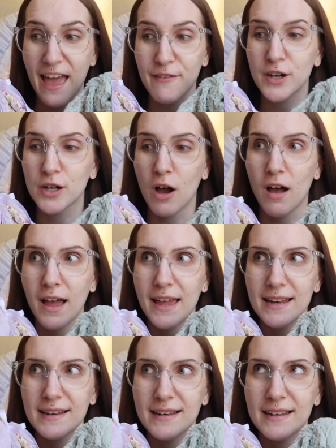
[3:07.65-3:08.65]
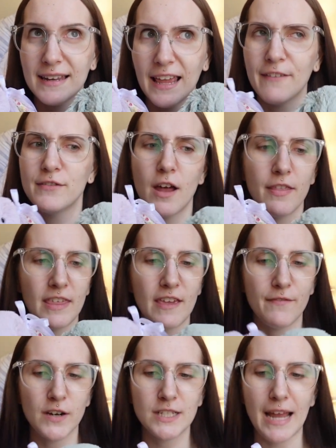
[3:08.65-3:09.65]
ever got, if not the
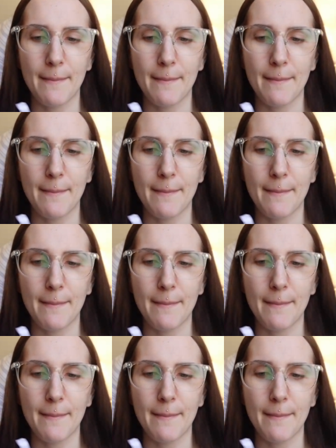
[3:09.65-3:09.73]
first.